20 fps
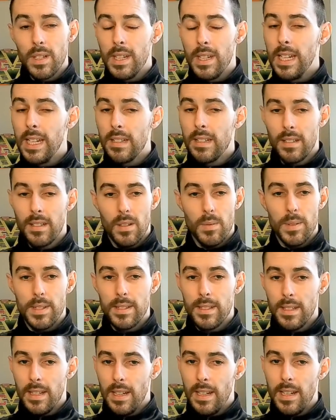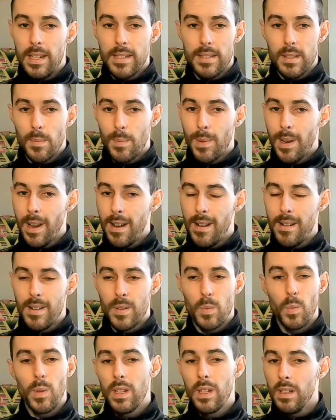need to go into the list of players.
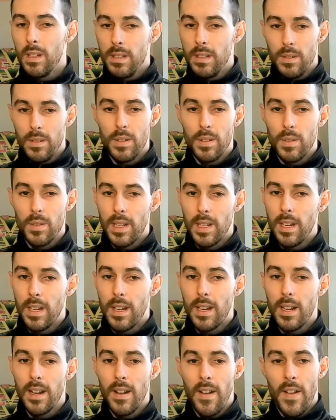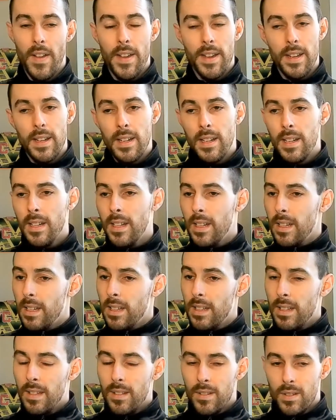We all know who they are.
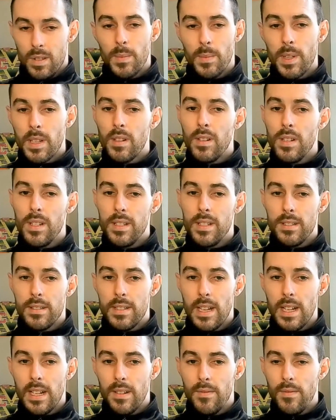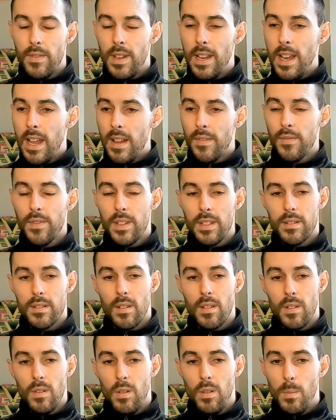Some of the guys that have left this
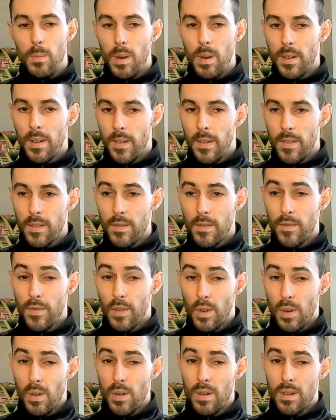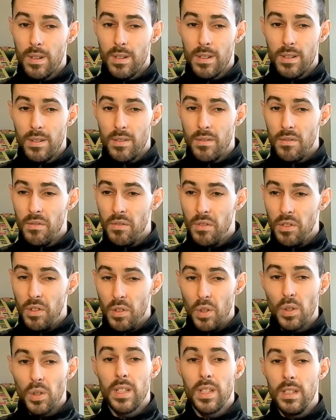club for
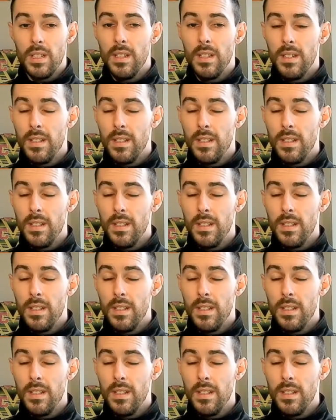nothing.